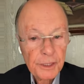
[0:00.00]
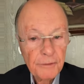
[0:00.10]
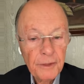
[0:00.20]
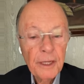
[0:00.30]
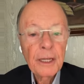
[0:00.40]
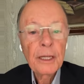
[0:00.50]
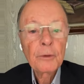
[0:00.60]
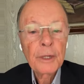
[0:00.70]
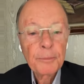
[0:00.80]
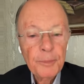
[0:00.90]
And by the
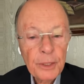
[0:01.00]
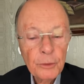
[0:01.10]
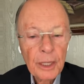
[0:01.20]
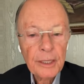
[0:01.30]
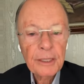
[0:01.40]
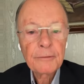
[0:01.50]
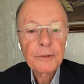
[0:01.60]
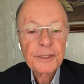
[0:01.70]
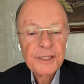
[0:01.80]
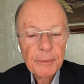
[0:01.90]
way, I
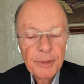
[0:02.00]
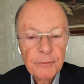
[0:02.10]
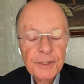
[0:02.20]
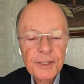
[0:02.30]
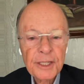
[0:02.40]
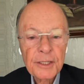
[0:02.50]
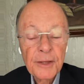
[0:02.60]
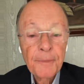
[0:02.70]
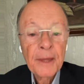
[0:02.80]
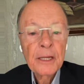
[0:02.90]
repeat here
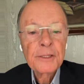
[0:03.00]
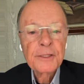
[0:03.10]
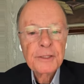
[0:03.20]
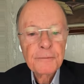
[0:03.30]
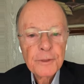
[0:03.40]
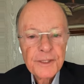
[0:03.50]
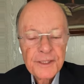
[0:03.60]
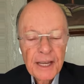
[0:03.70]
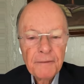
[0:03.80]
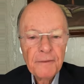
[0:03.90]
that
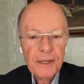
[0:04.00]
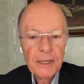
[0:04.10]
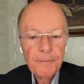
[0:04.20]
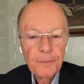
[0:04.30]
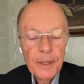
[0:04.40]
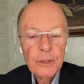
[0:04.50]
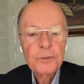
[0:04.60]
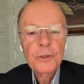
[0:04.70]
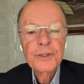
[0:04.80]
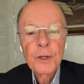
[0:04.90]
if you see,
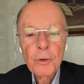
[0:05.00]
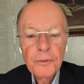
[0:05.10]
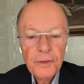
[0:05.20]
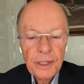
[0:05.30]
if